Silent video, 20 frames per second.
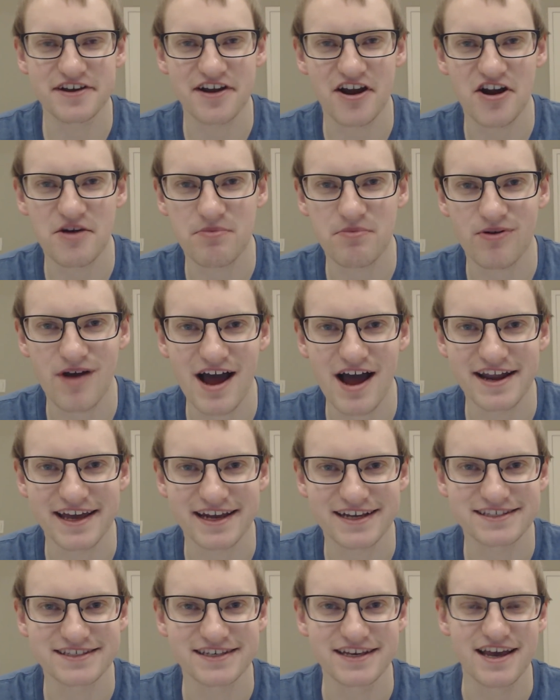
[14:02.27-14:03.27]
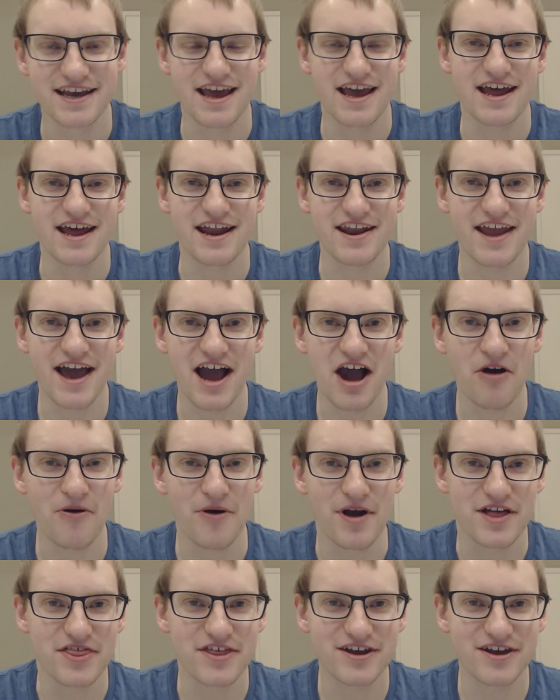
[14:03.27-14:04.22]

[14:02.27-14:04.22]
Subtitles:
our product. Now,